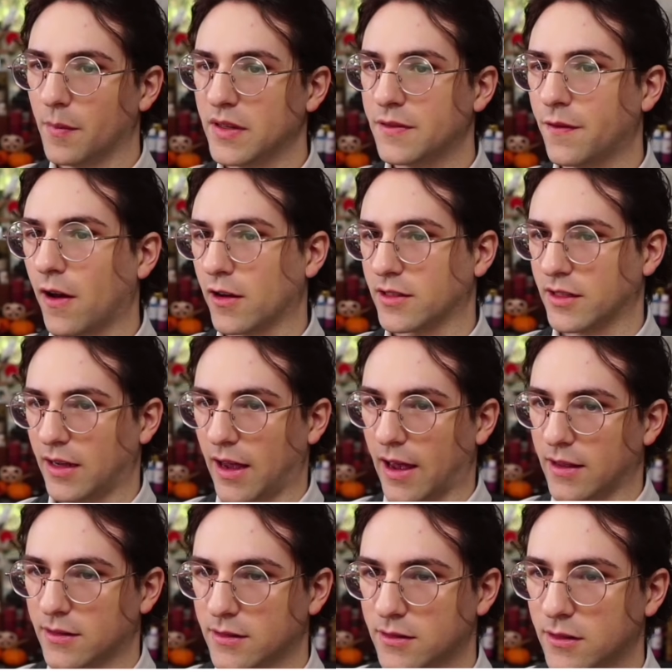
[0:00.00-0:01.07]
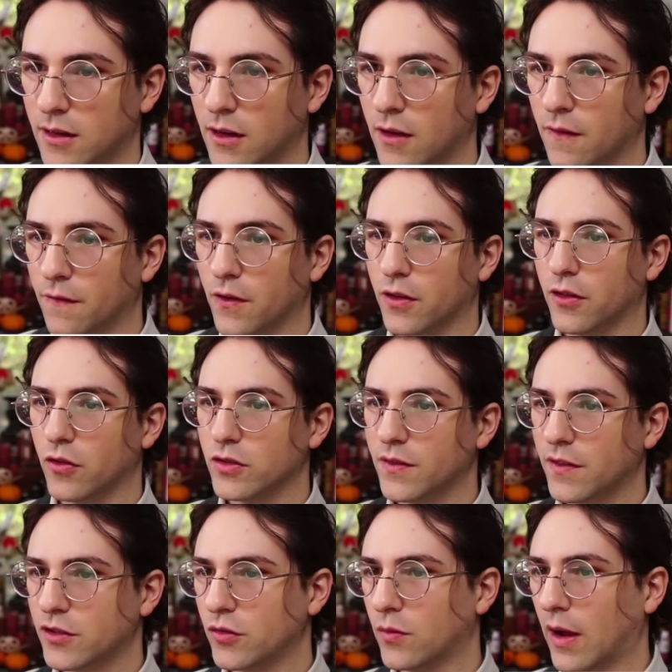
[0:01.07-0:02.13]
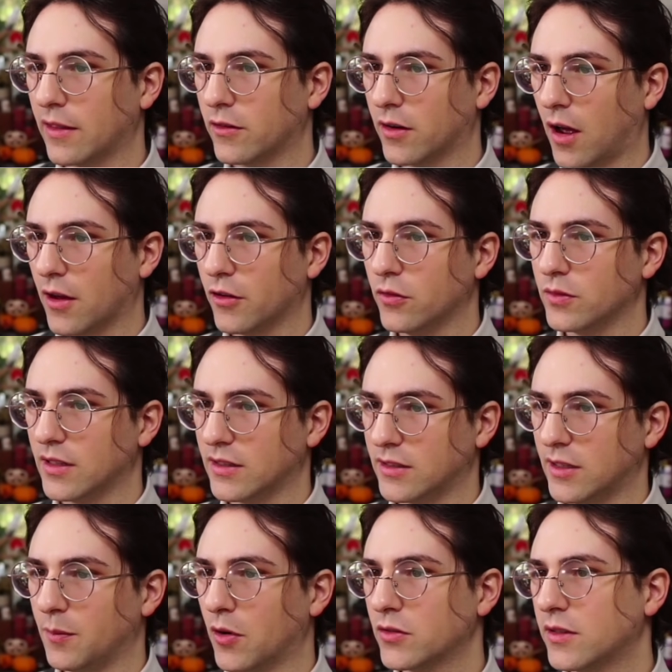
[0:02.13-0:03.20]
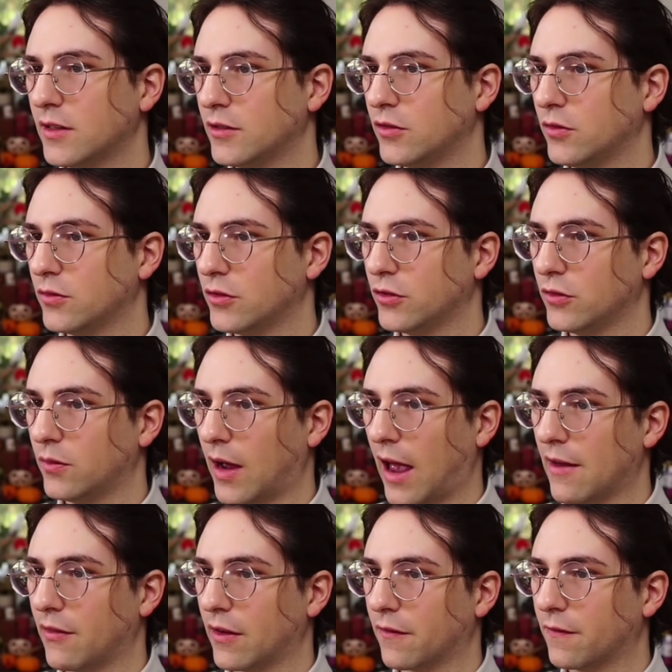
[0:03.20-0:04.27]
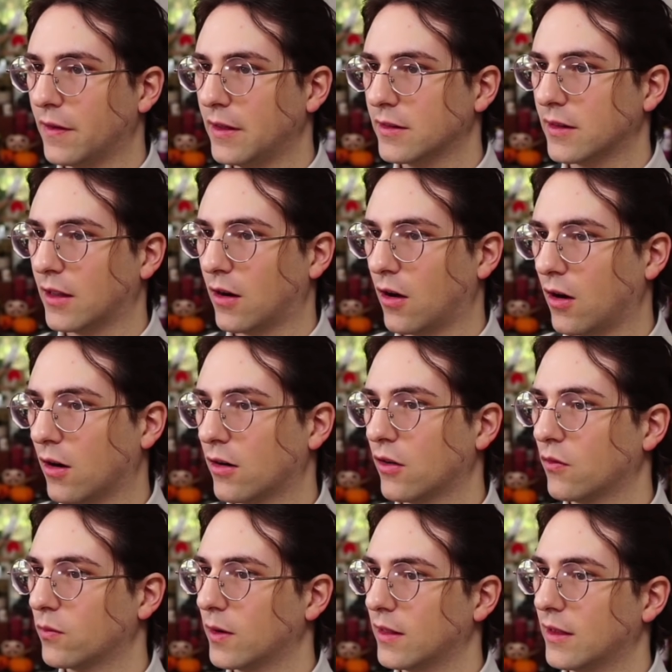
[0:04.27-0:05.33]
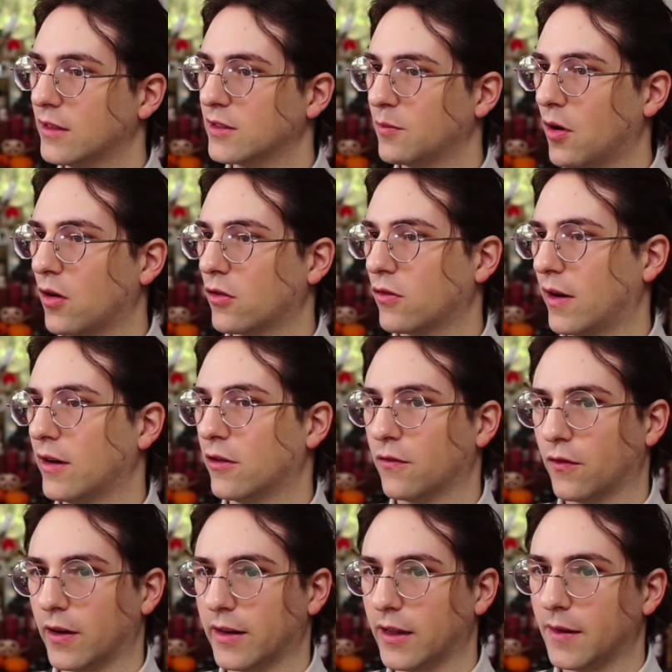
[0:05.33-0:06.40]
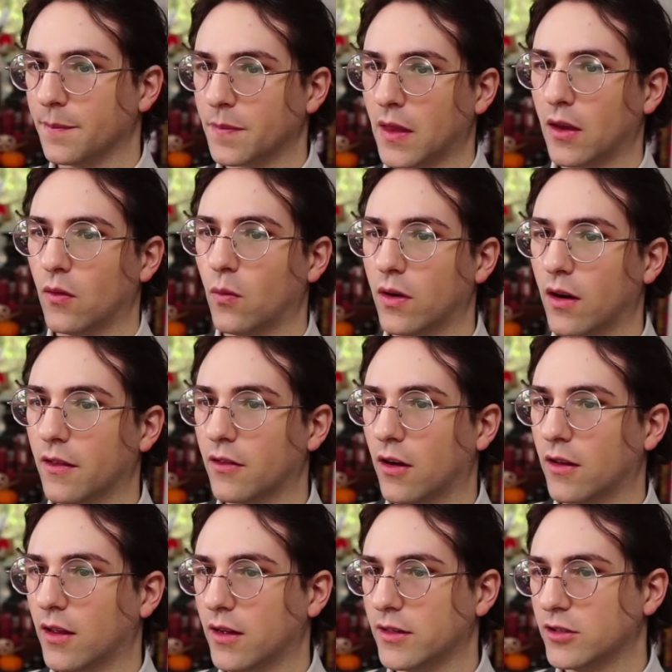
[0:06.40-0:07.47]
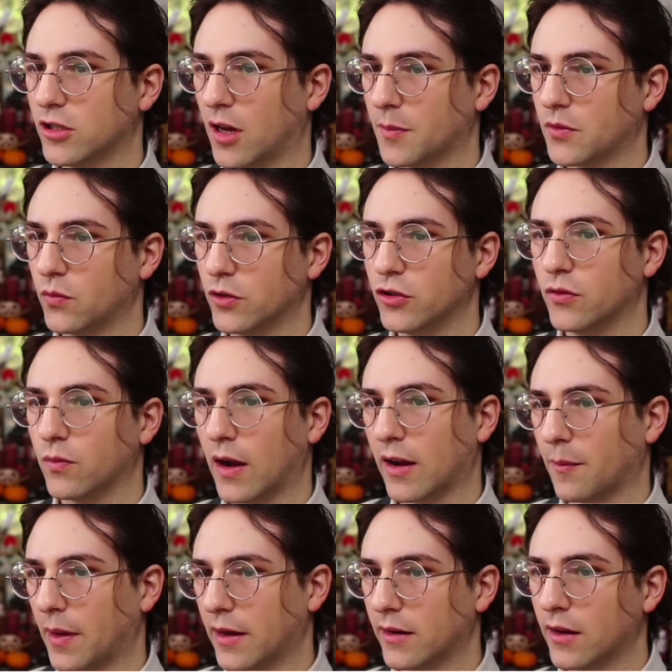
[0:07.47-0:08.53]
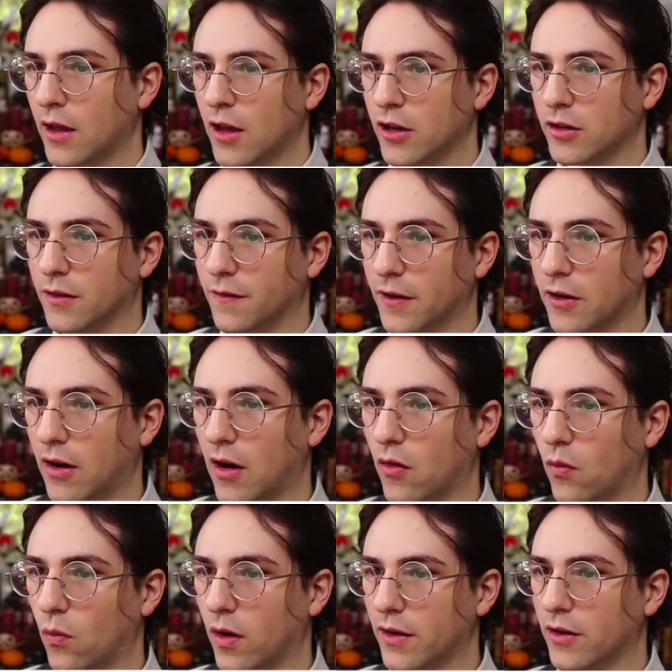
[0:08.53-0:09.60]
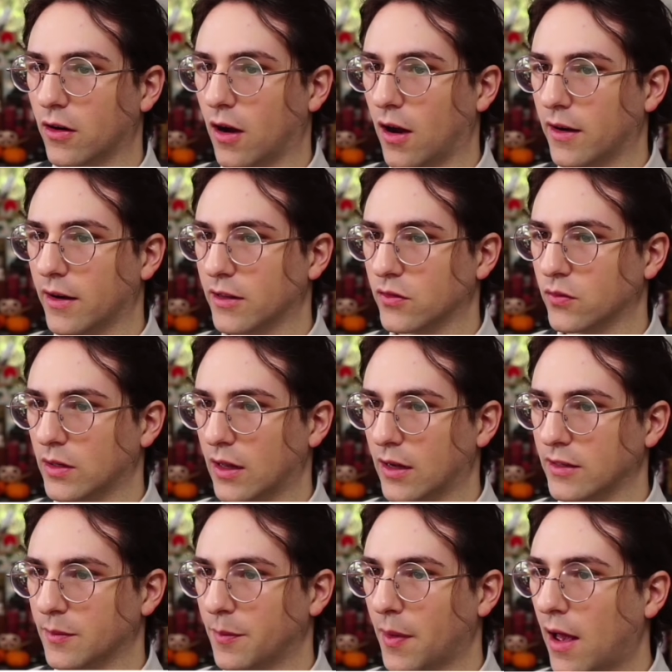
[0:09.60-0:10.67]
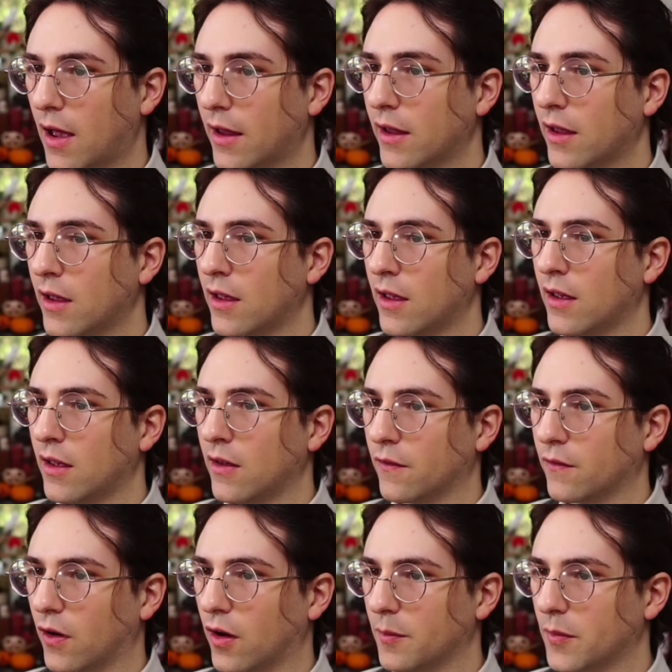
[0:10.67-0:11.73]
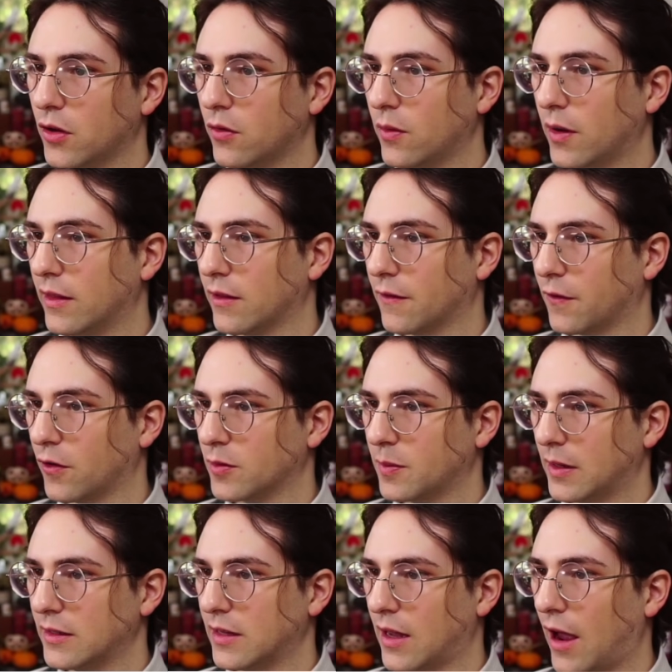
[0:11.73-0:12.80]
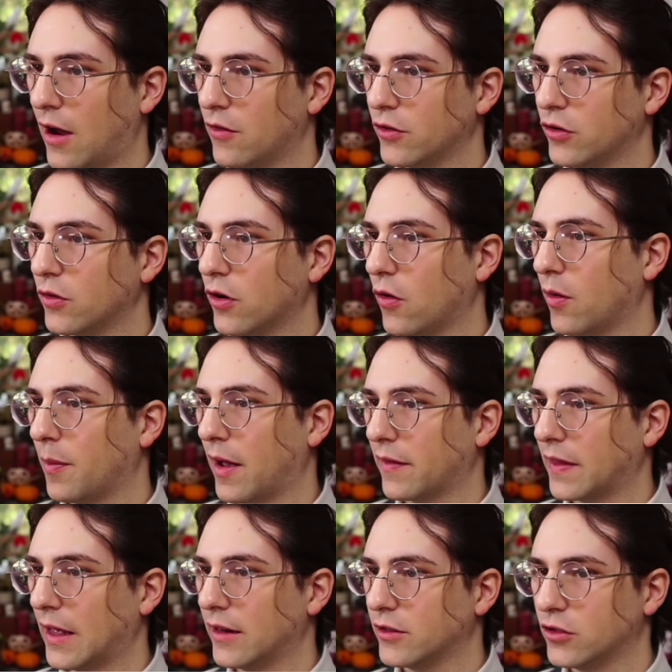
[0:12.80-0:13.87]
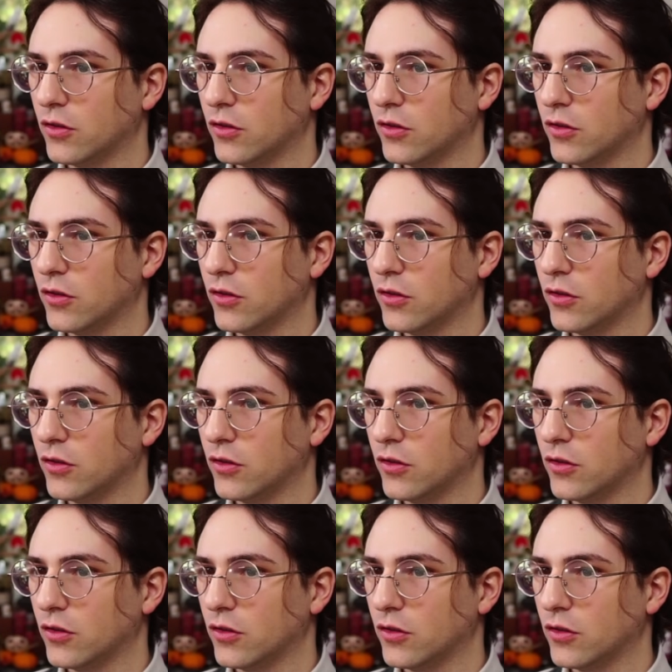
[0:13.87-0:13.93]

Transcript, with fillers: Miss Foxy asks, for those of us who rather not use Etsy, mostly due to having fees that aren't really small creator friendly, what other online shops would you recommend to figure out what your audience would like to buy from you in the first place? How do you go about that?